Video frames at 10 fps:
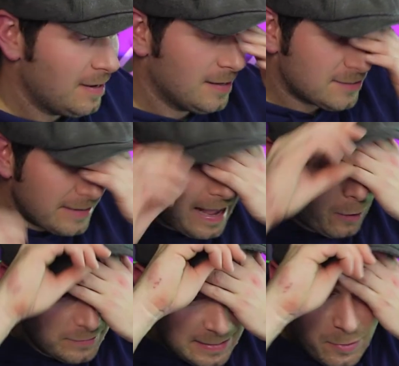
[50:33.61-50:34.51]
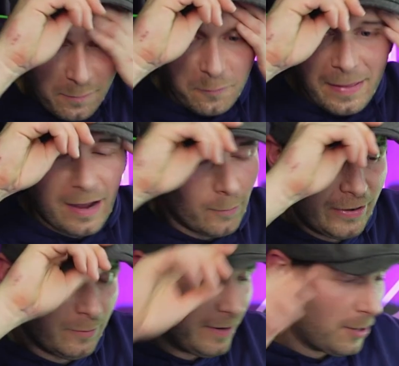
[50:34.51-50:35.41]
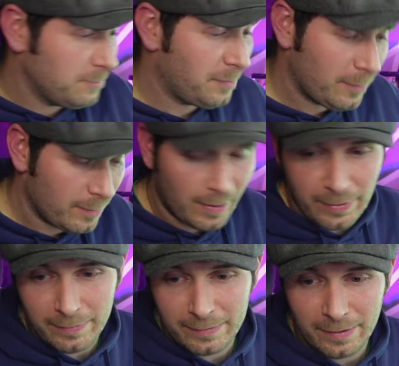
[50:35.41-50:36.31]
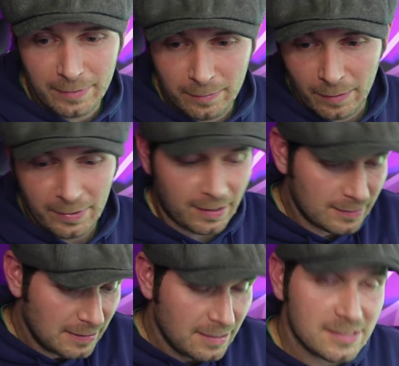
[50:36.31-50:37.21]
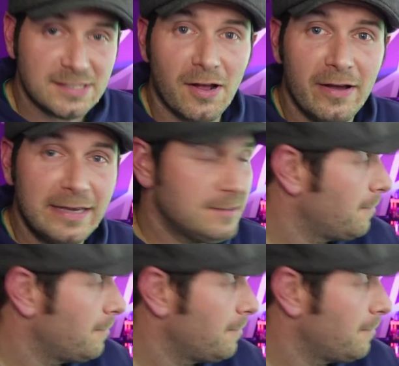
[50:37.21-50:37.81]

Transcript: So yeah, obviously moving on from that, I went on my own, blah, blah, blah, blah, blah, blah, blah, blah, blah. Started